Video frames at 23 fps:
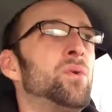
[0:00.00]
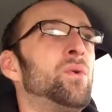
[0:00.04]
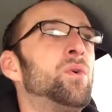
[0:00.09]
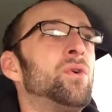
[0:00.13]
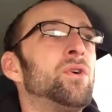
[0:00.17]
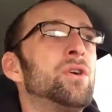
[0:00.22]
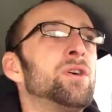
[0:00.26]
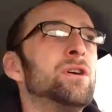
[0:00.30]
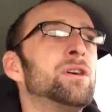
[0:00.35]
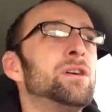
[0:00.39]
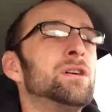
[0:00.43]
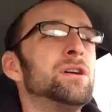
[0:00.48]

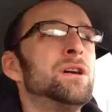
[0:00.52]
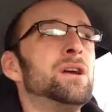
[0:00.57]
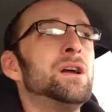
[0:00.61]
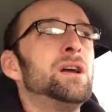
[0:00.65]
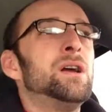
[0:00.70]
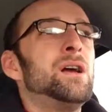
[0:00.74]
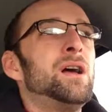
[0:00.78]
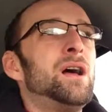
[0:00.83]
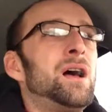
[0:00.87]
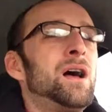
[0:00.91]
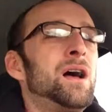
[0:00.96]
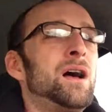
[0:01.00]
or
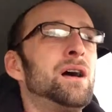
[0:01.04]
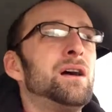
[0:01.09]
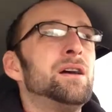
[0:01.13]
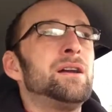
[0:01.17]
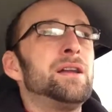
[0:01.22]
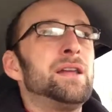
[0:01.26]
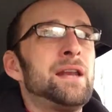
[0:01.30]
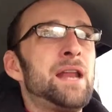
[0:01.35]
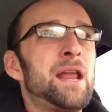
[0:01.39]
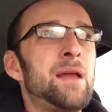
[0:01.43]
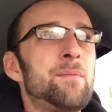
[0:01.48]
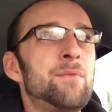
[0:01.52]

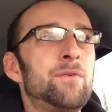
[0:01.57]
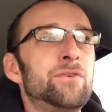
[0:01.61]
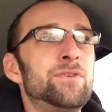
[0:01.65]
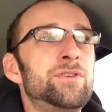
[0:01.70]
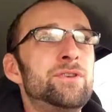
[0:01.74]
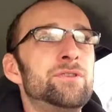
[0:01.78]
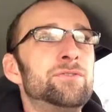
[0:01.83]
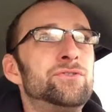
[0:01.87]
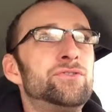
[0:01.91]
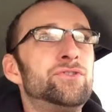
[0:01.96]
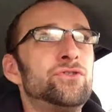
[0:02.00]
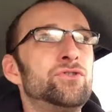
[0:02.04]
enable
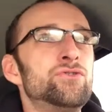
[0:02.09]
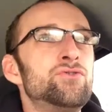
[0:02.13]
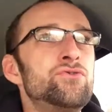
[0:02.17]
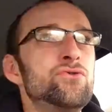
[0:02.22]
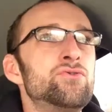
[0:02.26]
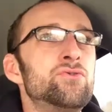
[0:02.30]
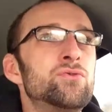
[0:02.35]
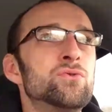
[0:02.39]
you to